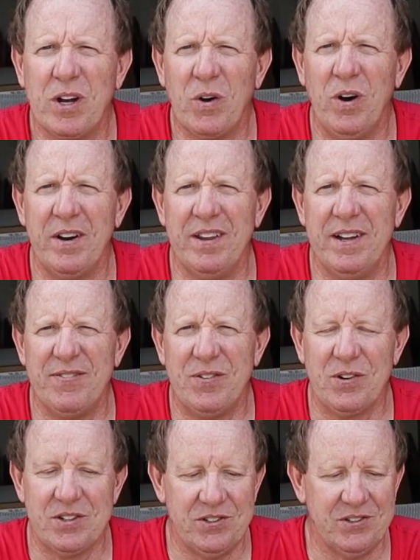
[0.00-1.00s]
we go on to that
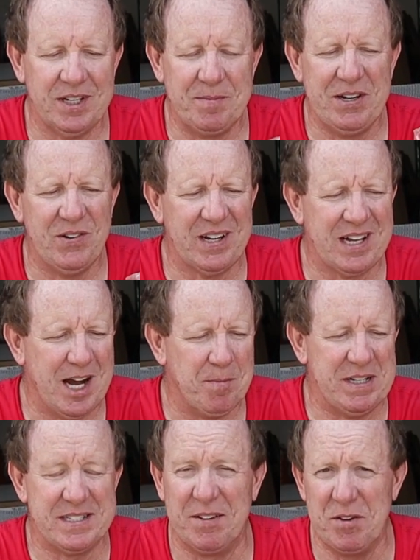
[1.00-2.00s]
4th tool, let me know in the
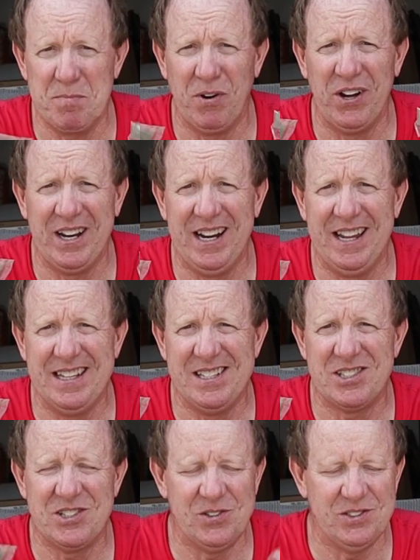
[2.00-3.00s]
comments, have you bought any of
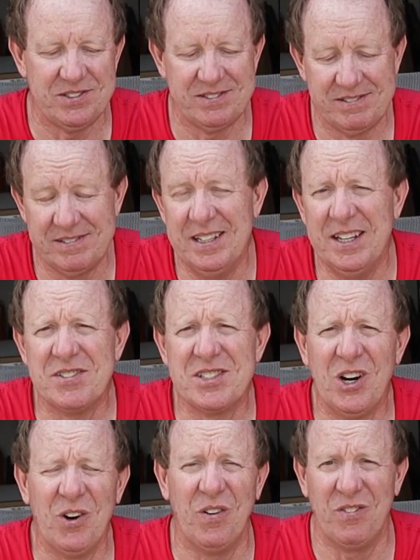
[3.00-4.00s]
these tools? If
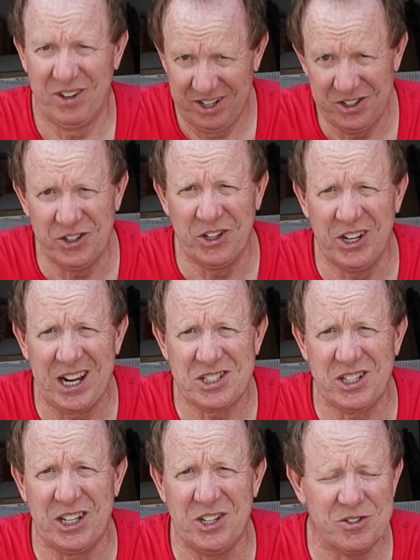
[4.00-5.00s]
so, do you
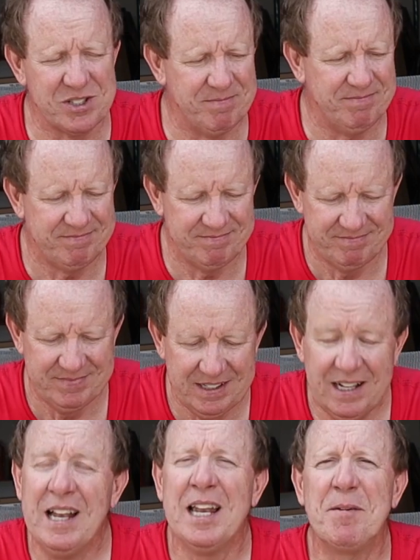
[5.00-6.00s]
actually use them?
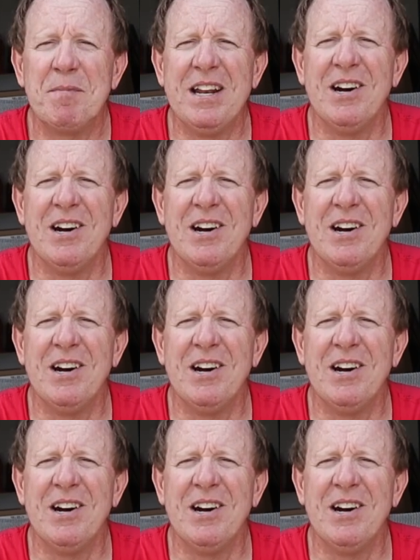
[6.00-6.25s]
Let me